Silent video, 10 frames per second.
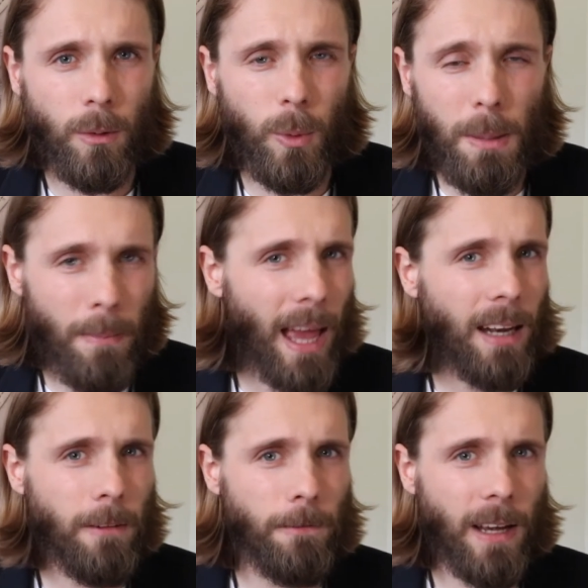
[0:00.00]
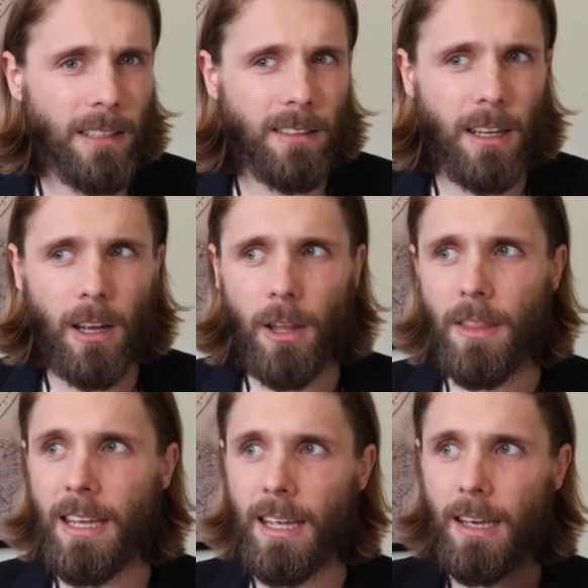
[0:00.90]
We manifest
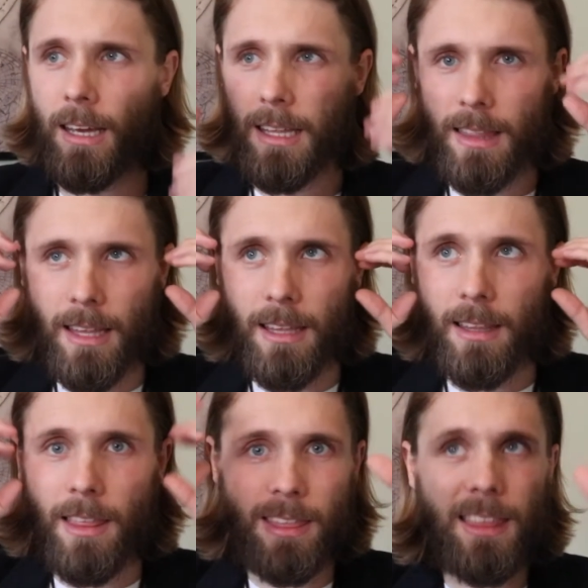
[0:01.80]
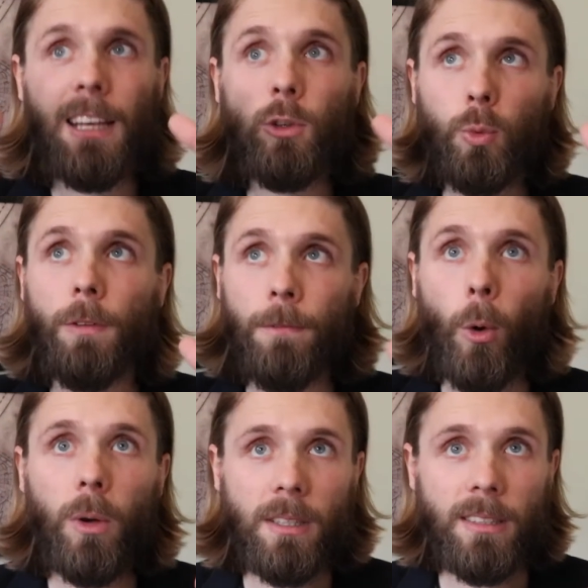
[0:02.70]
the, the, the, things we're
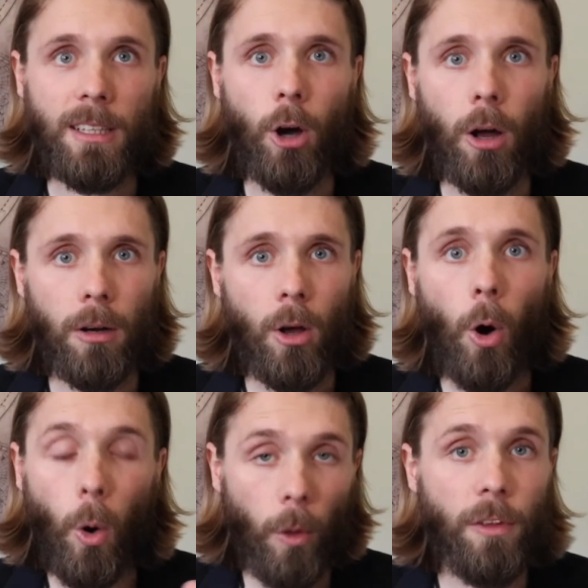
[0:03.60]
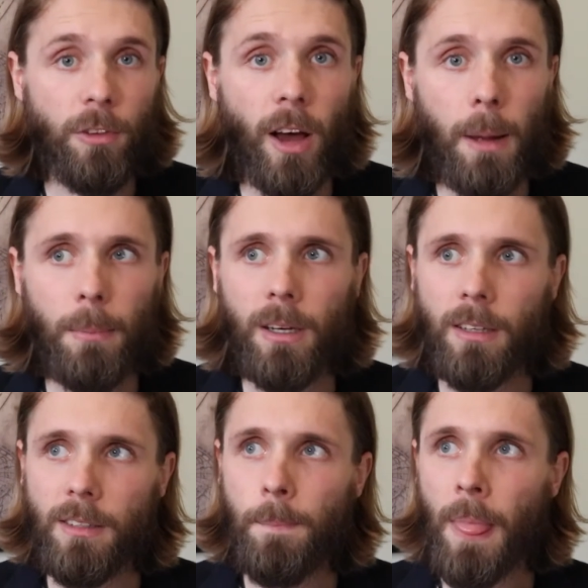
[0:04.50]
focusing on all the time
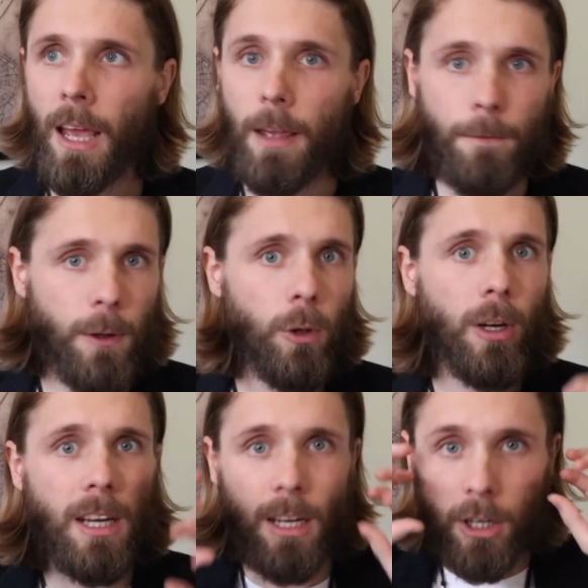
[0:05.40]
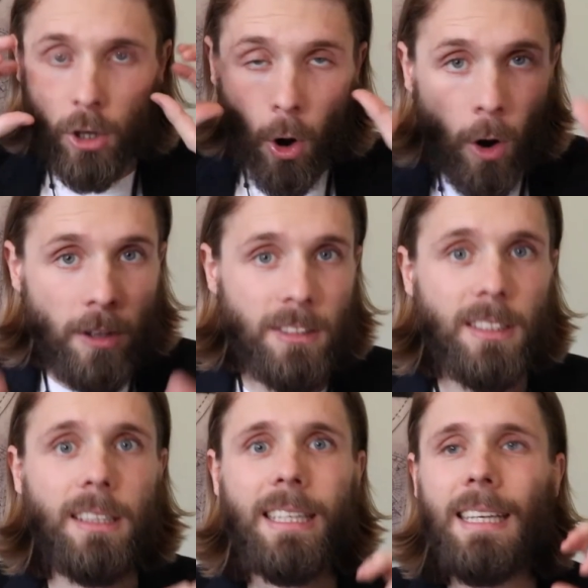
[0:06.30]
because if you're
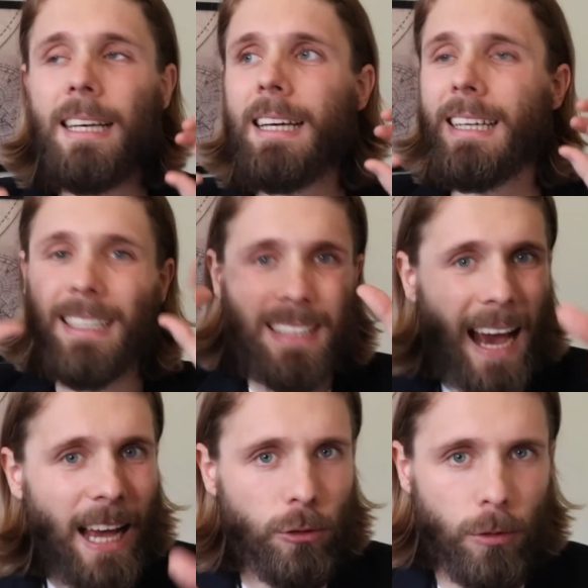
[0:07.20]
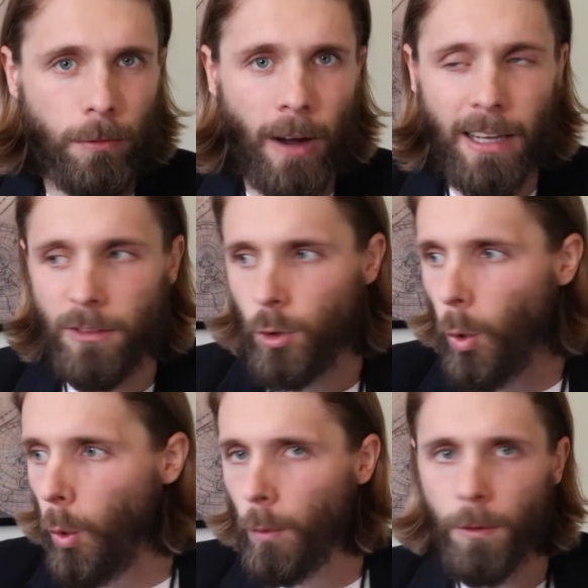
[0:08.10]
constantly catastrophizing
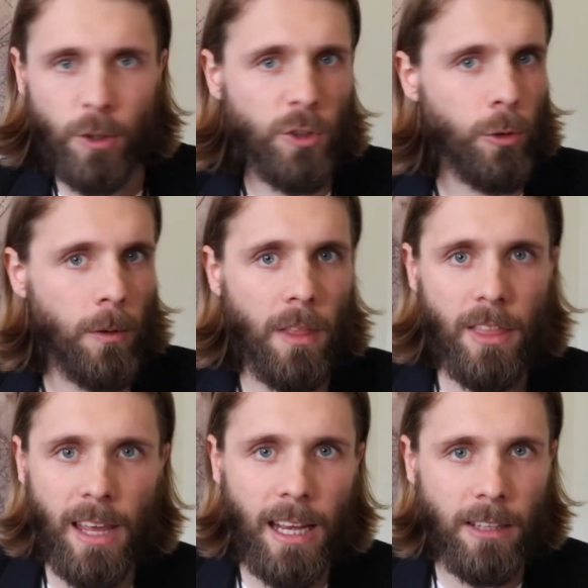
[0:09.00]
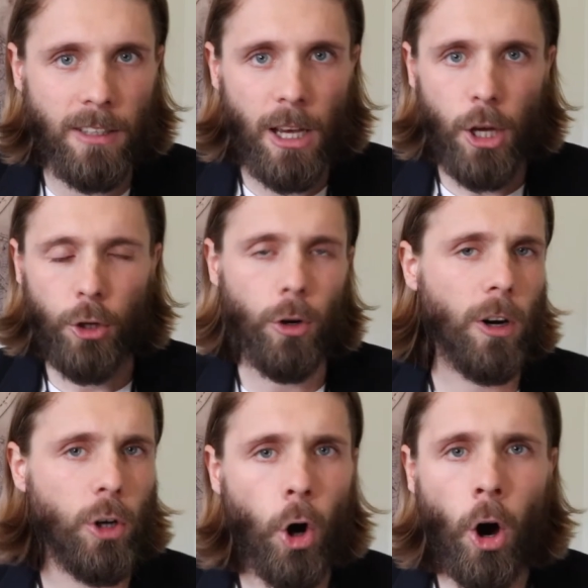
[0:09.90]
over certain things, your
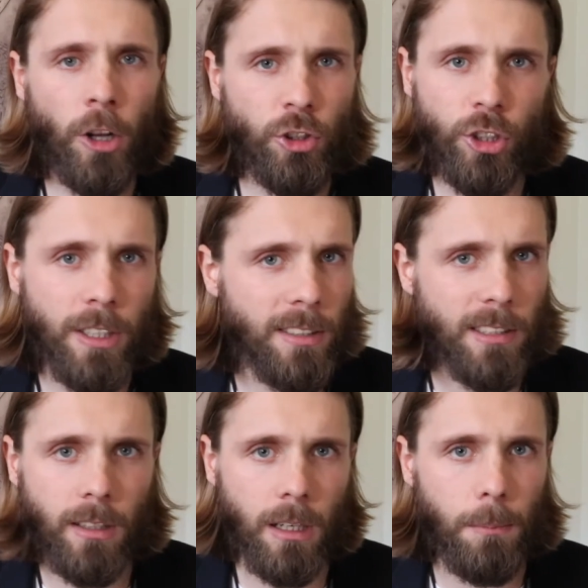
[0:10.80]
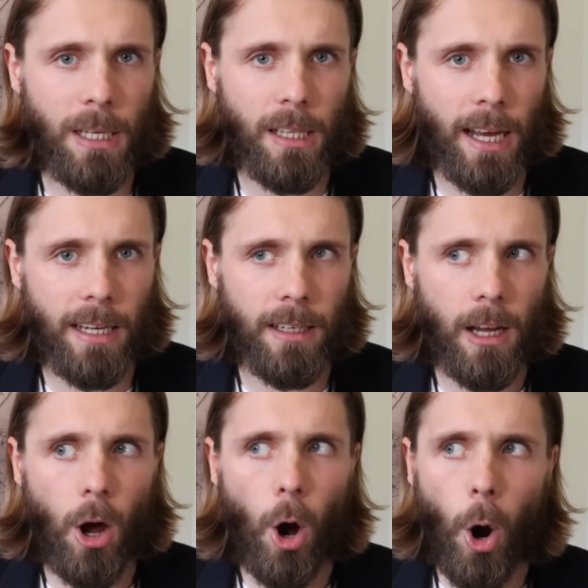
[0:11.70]
unconscious is going to be like,
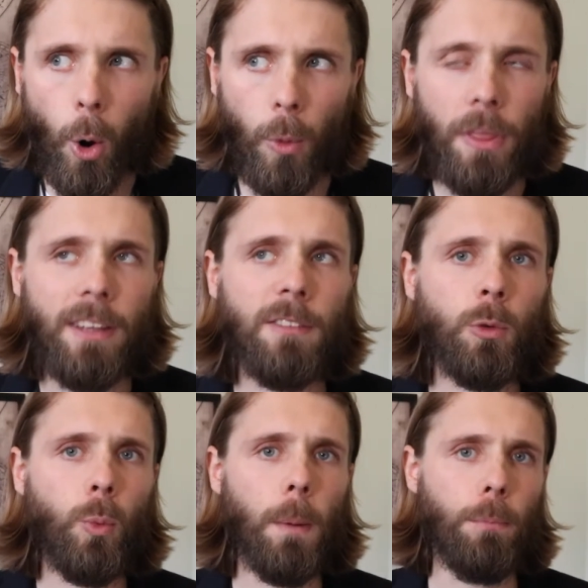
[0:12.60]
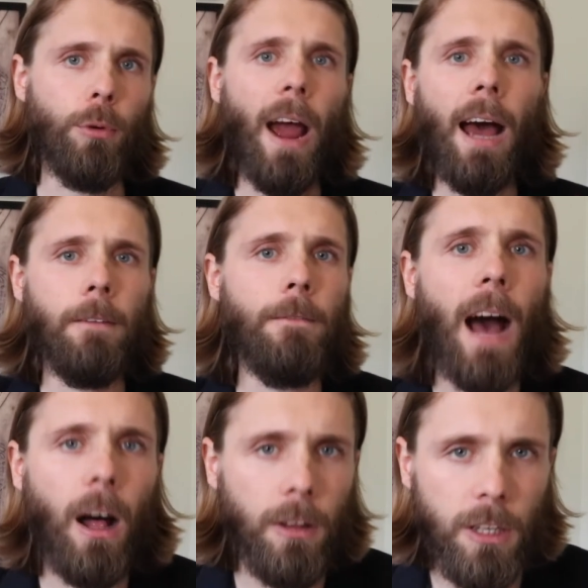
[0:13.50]
oh, this is what Brad
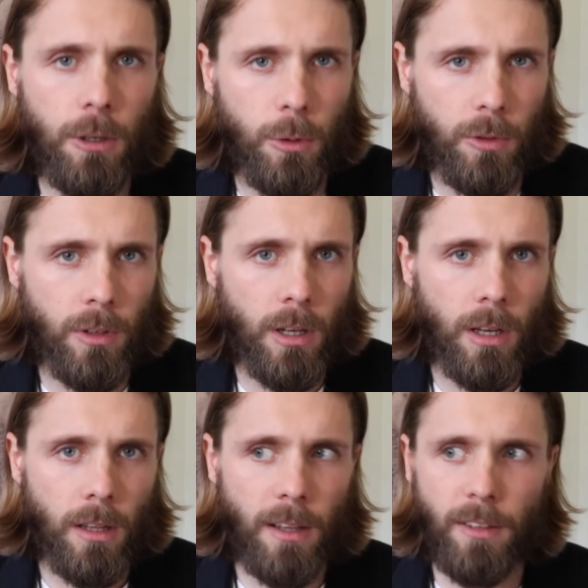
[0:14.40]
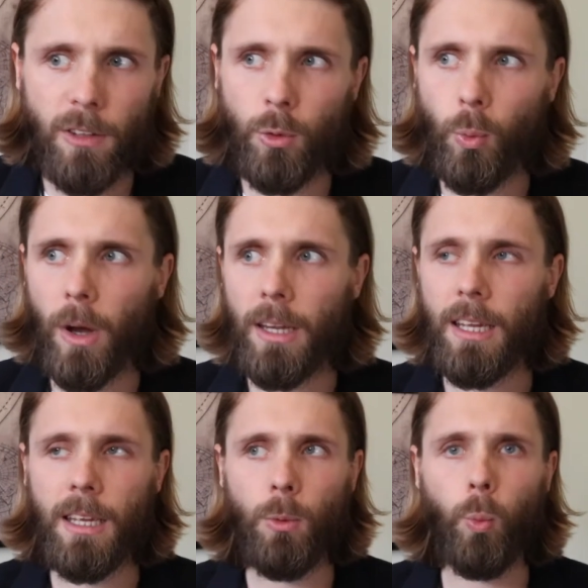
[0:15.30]
values. This is what
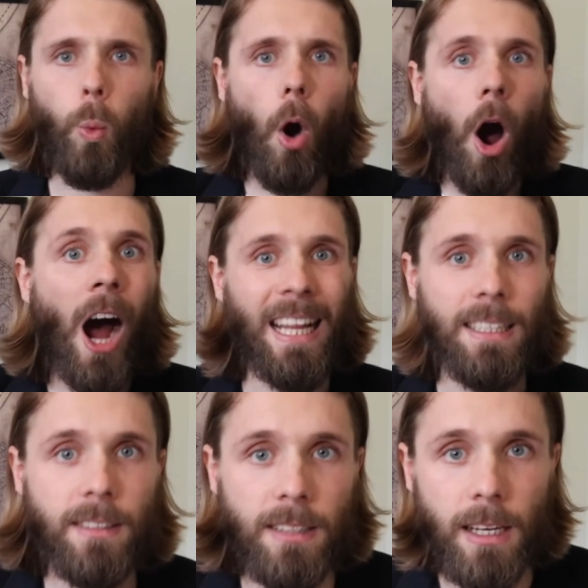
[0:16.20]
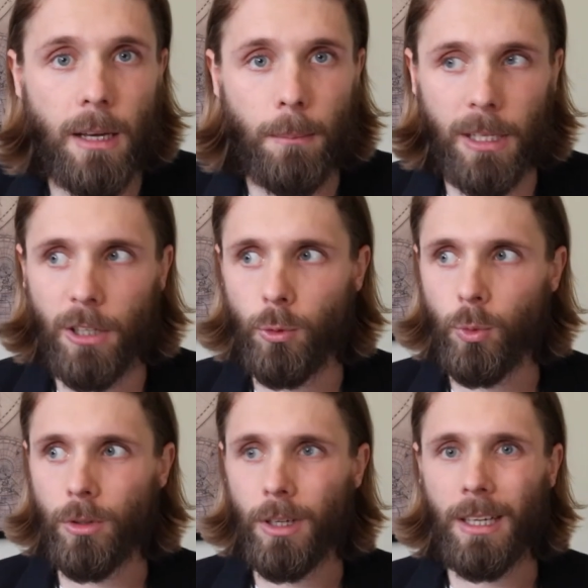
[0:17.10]
he wants because
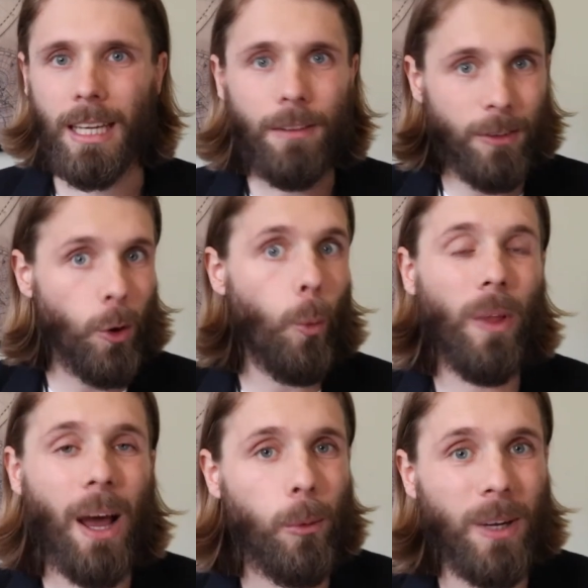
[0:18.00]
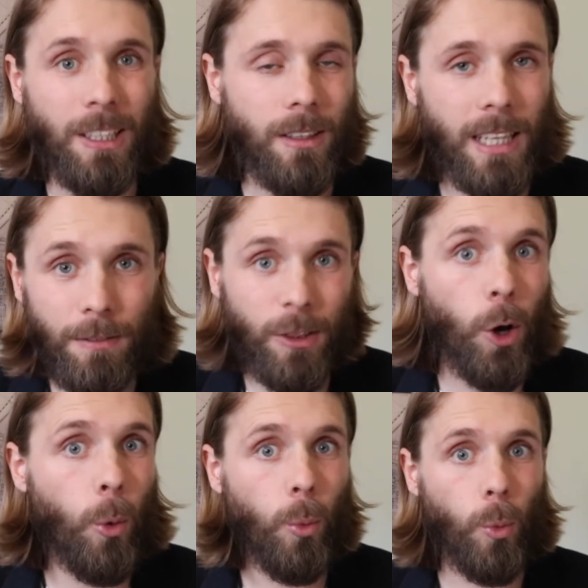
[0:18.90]
we're even though that we even
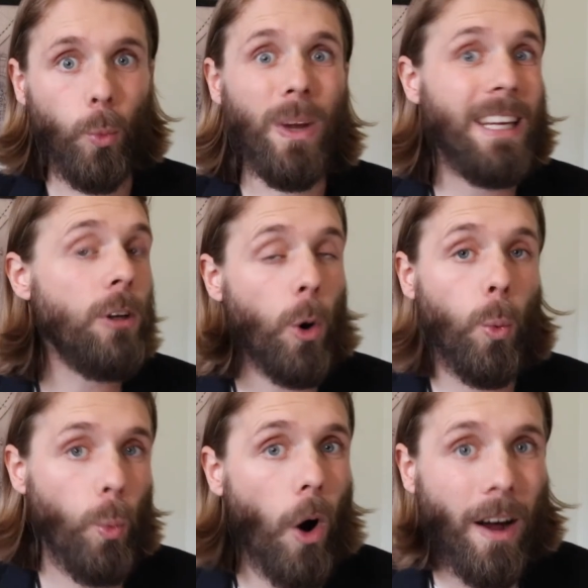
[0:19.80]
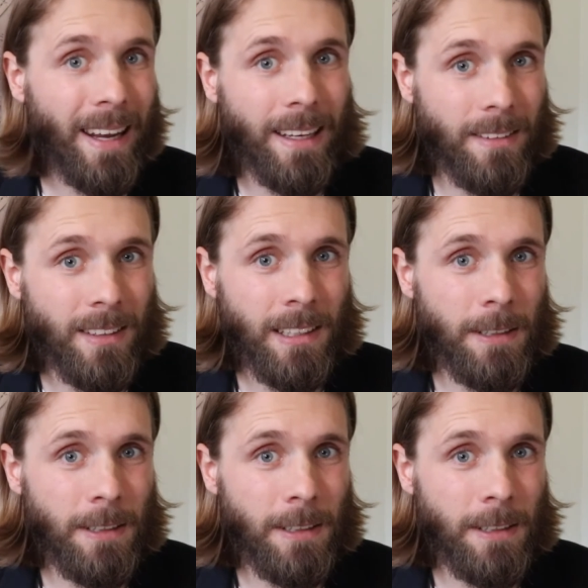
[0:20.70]
though we don't want it,